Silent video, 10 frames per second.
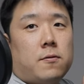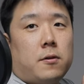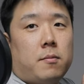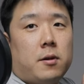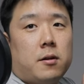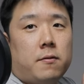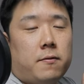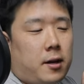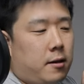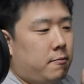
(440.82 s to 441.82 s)
forty millimeter
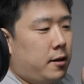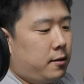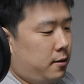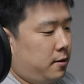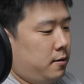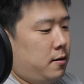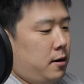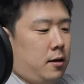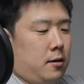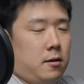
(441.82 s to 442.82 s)
fan right there,
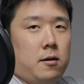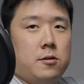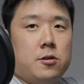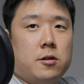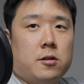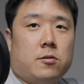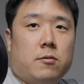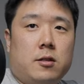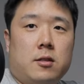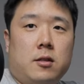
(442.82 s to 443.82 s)
and then one hundred
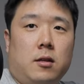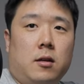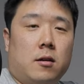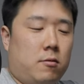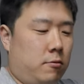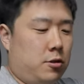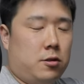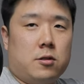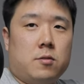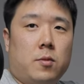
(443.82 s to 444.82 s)
twenty, which is
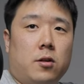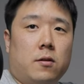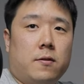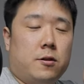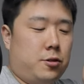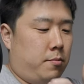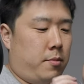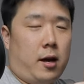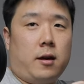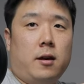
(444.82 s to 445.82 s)
a smaller version
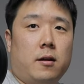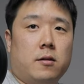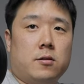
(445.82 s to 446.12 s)
back here.